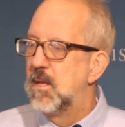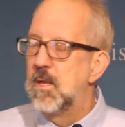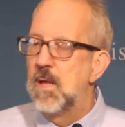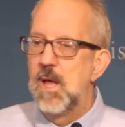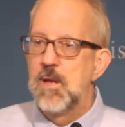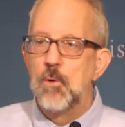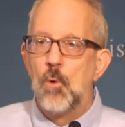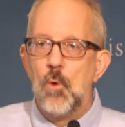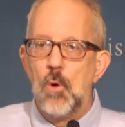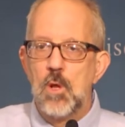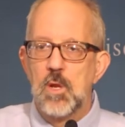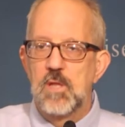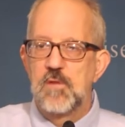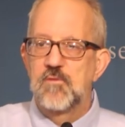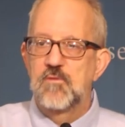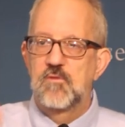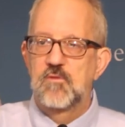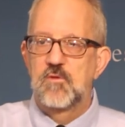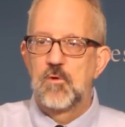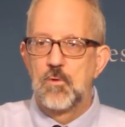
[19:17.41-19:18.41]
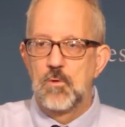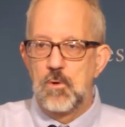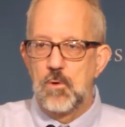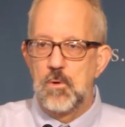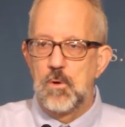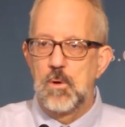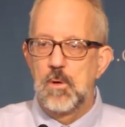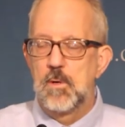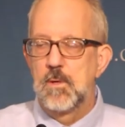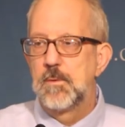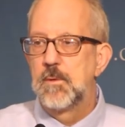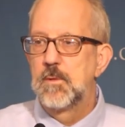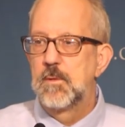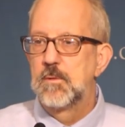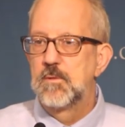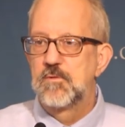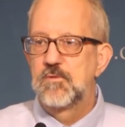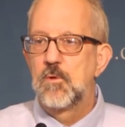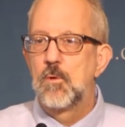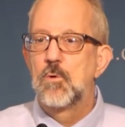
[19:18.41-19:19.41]
And all its
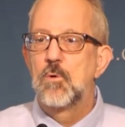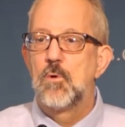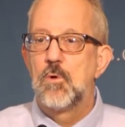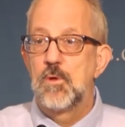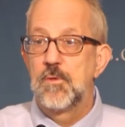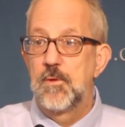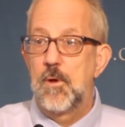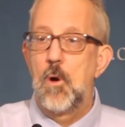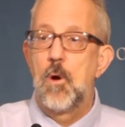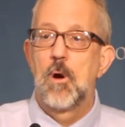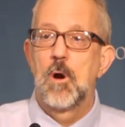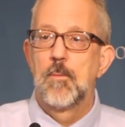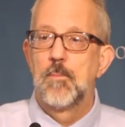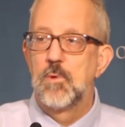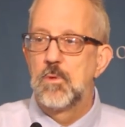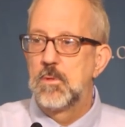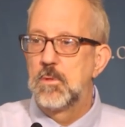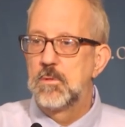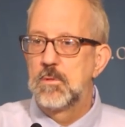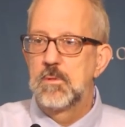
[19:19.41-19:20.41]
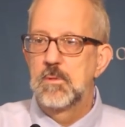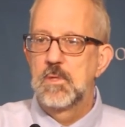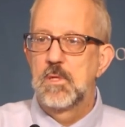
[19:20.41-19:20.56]
so-called horrible,